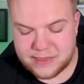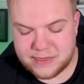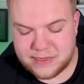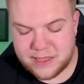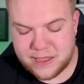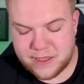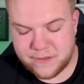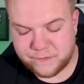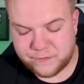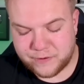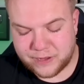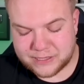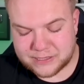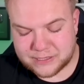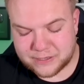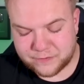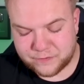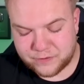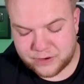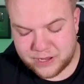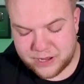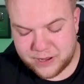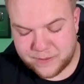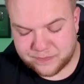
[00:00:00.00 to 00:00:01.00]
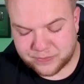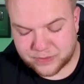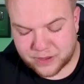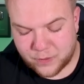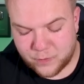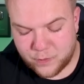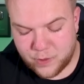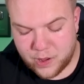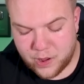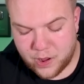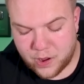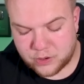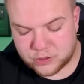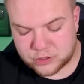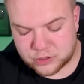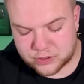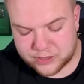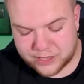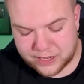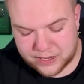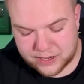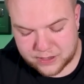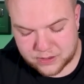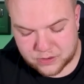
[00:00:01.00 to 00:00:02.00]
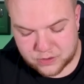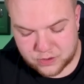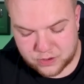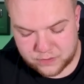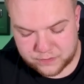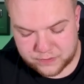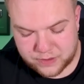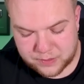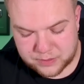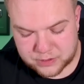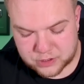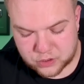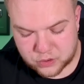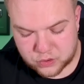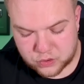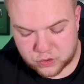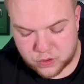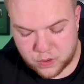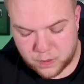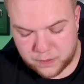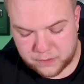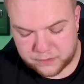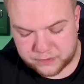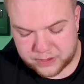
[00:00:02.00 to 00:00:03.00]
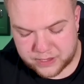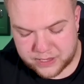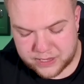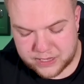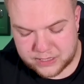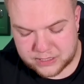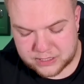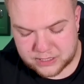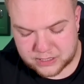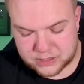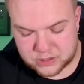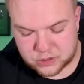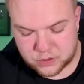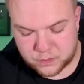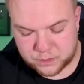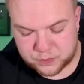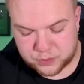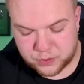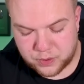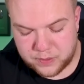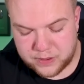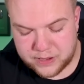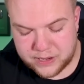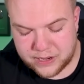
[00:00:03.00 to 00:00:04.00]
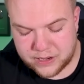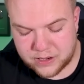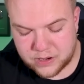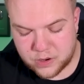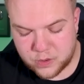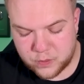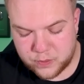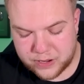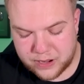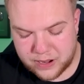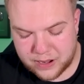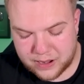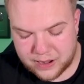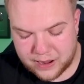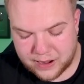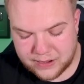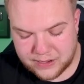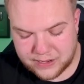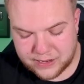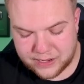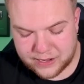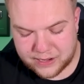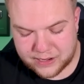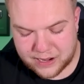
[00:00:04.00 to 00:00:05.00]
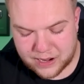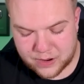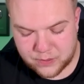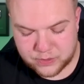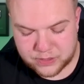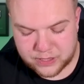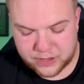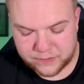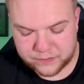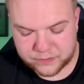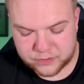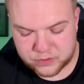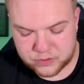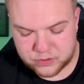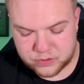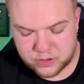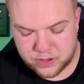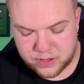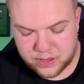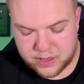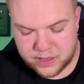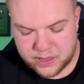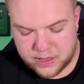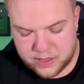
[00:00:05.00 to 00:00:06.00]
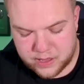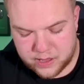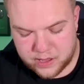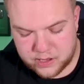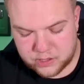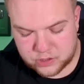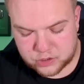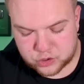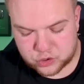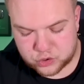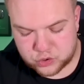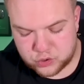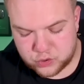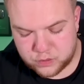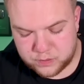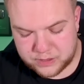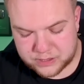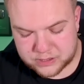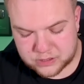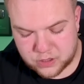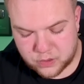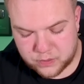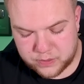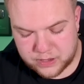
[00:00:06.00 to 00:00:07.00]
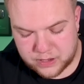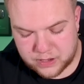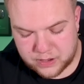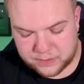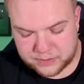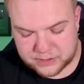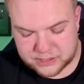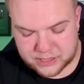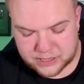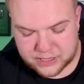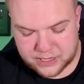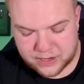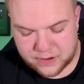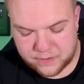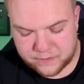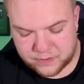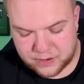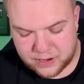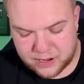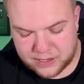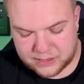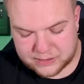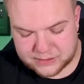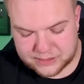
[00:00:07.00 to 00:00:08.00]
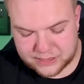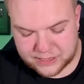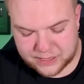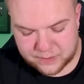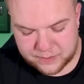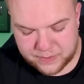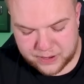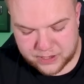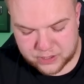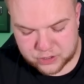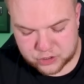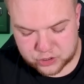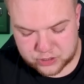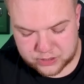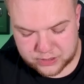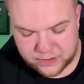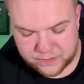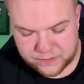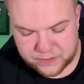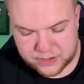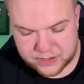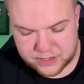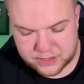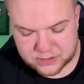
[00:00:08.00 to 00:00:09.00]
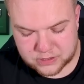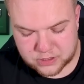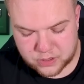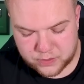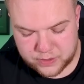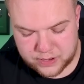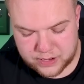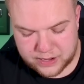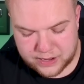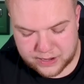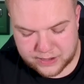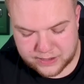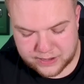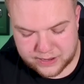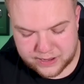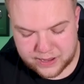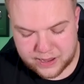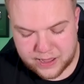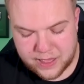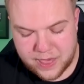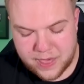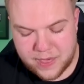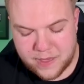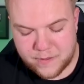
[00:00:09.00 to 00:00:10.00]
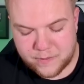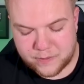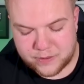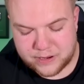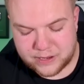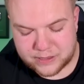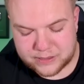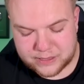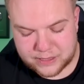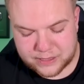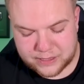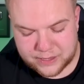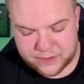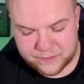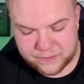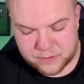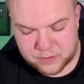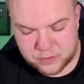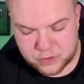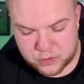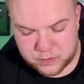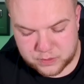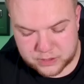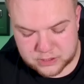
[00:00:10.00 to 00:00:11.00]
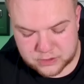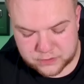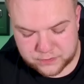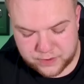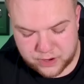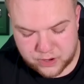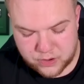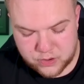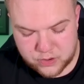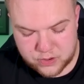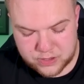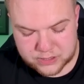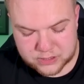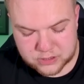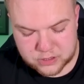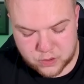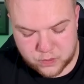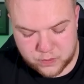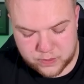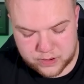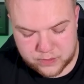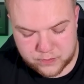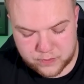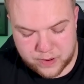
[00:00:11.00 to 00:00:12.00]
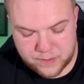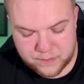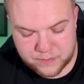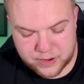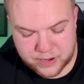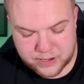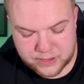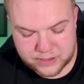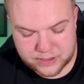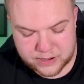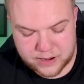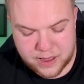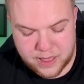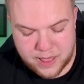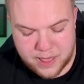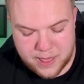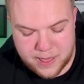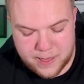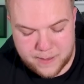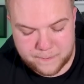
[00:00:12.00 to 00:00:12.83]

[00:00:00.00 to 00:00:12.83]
Defensively, we're also getting a ton of damage on top of the E-Giant. So probably gonna go with a Lightning here, I would have to assume. Let's go with a Lumberjack kind of last second, making sure that if he does go with a Lightning, we're not gonna give him too much value. Let's go with a Ram Rider.